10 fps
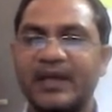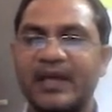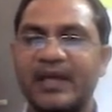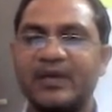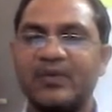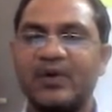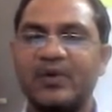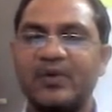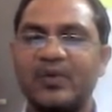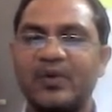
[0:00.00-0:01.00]
A equal
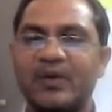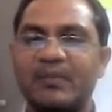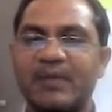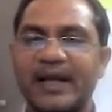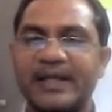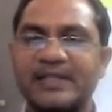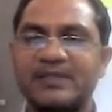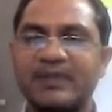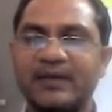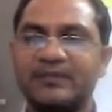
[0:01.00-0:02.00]
to minus b.